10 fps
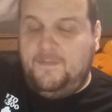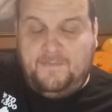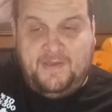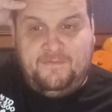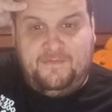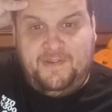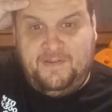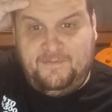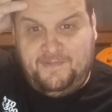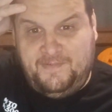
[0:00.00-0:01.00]
But when
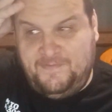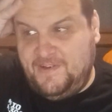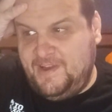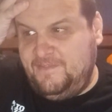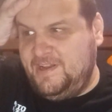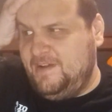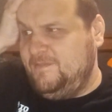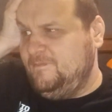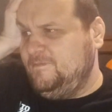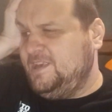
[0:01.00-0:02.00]
we finally
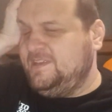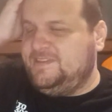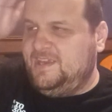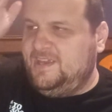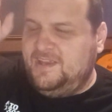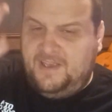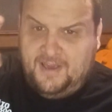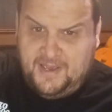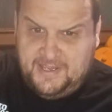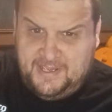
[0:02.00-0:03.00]
reunited Kissy,
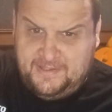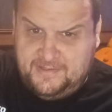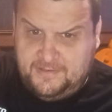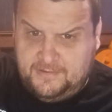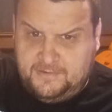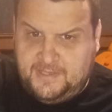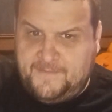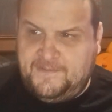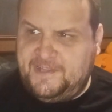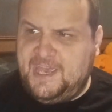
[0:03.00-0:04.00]
Huggy
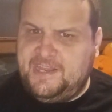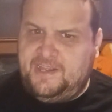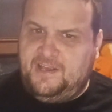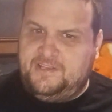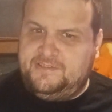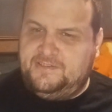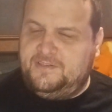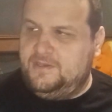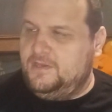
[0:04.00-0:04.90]
stopped attacking us.